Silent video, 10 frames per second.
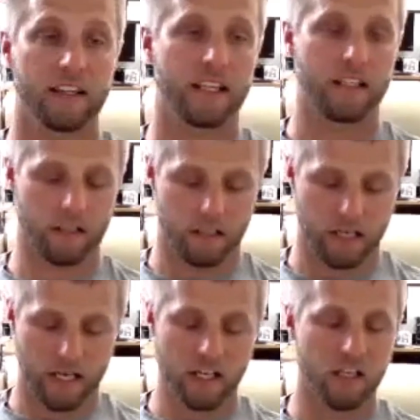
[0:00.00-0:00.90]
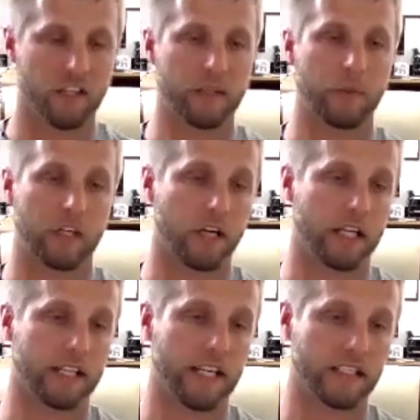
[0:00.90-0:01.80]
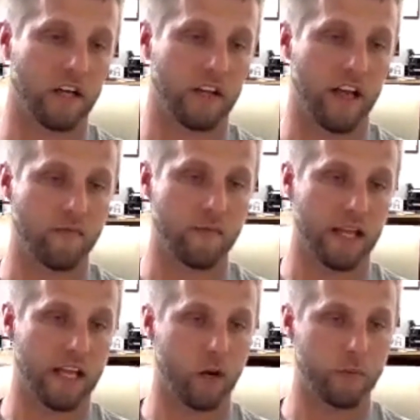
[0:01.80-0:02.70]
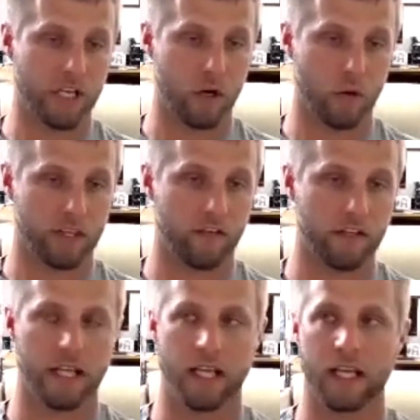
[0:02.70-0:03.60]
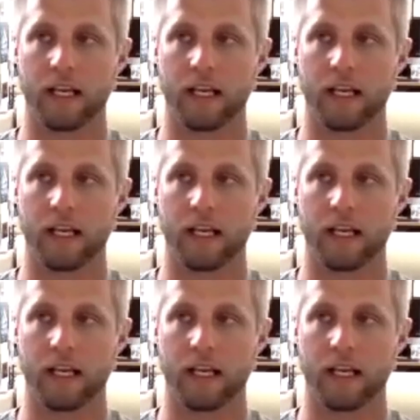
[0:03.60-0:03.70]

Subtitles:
think I hear nothing but great things how the FPA helps out with everything.